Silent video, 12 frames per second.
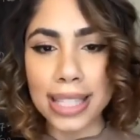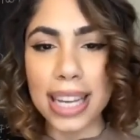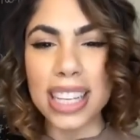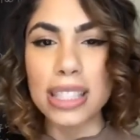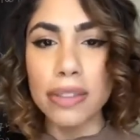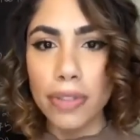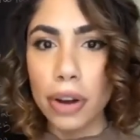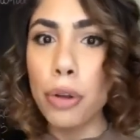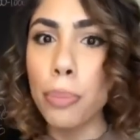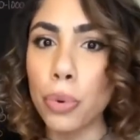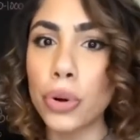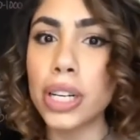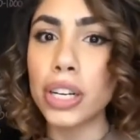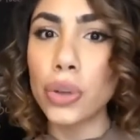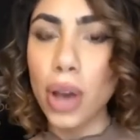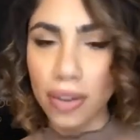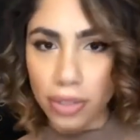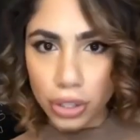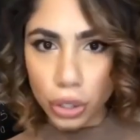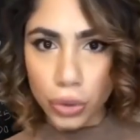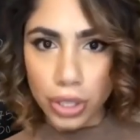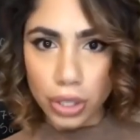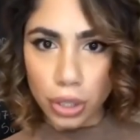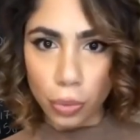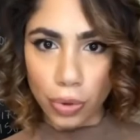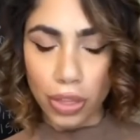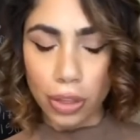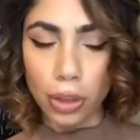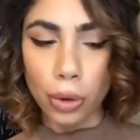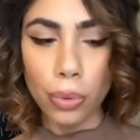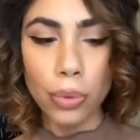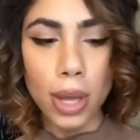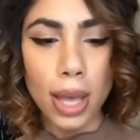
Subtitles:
and it's very important you have this crystal with you.